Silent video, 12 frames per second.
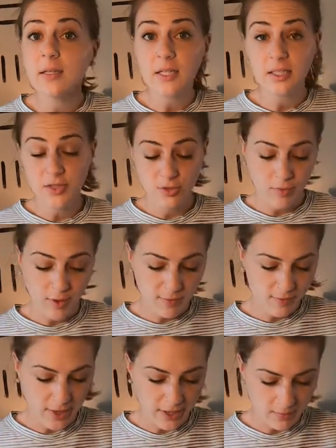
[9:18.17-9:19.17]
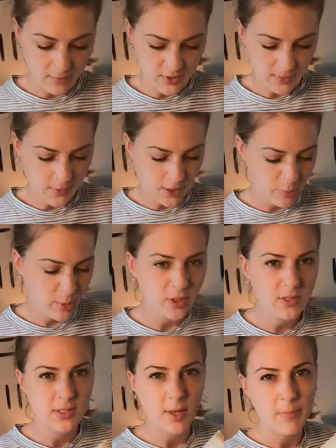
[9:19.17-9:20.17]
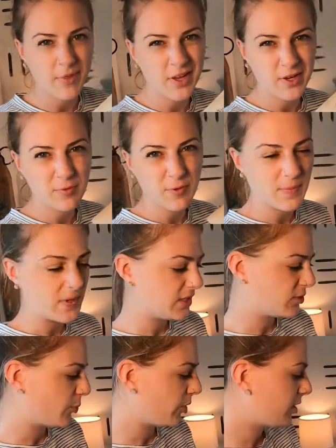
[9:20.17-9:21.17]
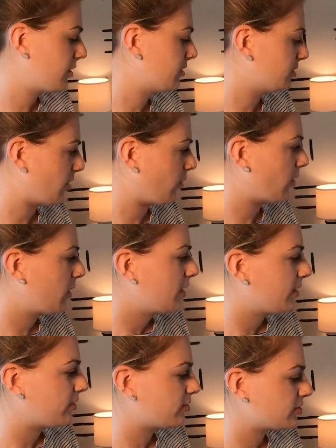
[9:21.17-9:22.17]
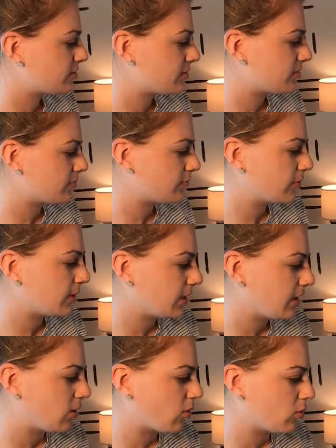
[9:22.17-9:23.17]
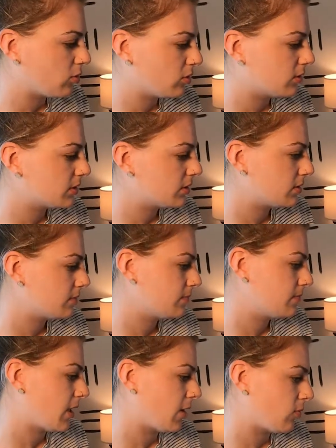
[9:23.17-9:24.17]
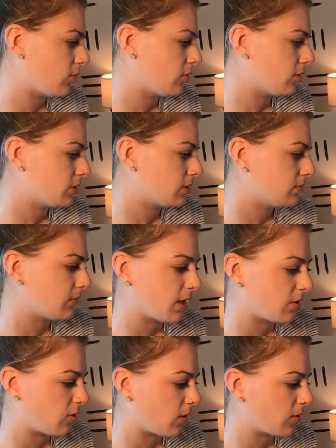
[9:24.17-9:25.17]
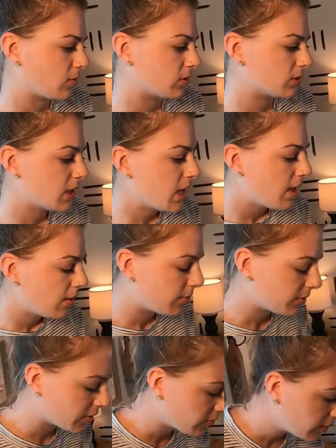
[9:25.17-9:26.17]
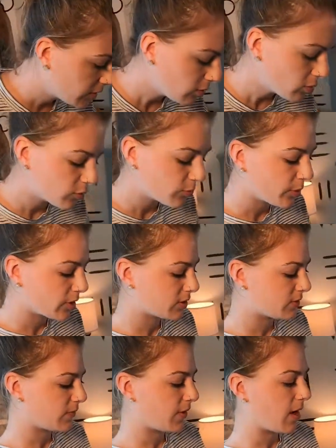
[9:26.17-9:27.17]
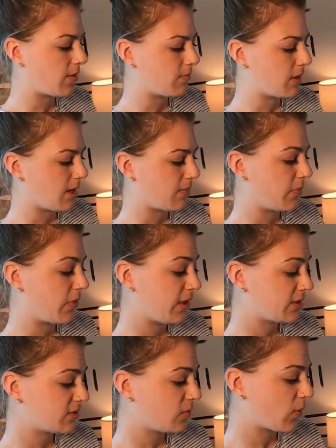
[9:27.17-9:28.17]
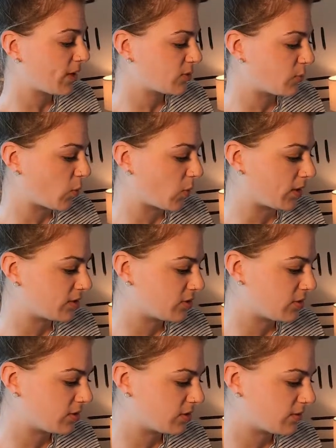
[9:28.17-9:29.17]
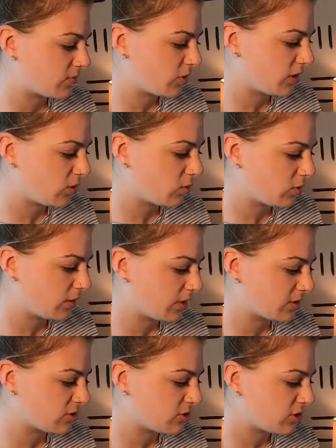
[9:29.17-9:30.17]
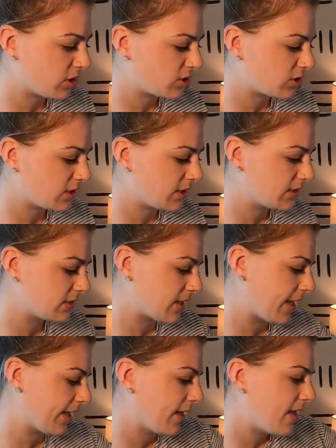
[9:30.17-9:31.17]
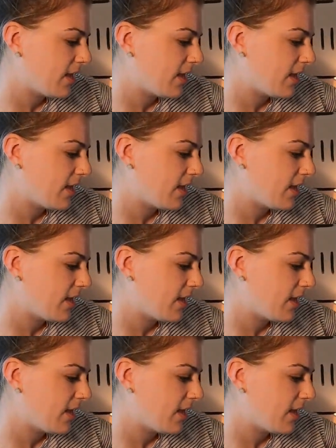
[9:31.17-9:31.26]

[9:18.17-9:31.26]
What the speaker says: these 3 frames, I'm gonna put something from these books. So they're just really old. How old? I don't know how old. But they're really old books from Things of Westport. So there's some really cool illustrations. Like